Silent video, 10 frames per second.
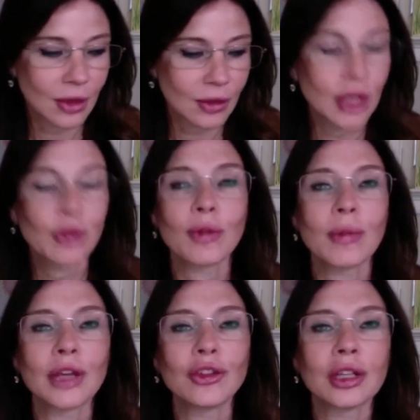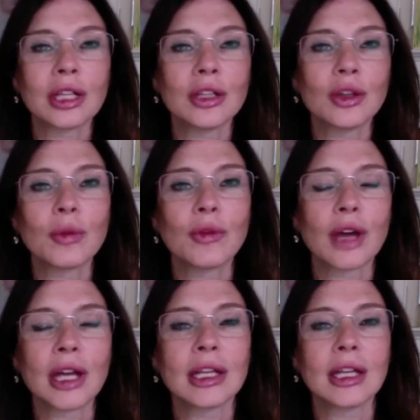The information you
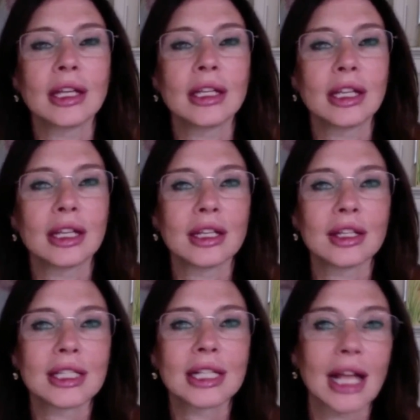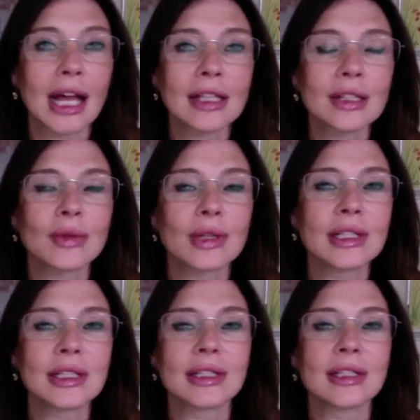provided in this class
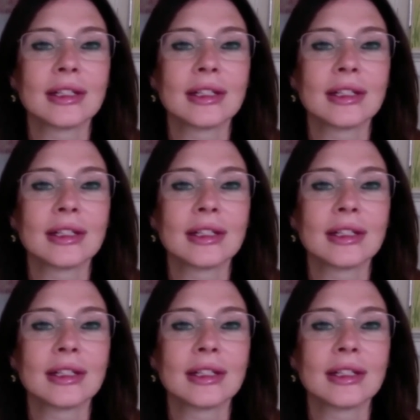was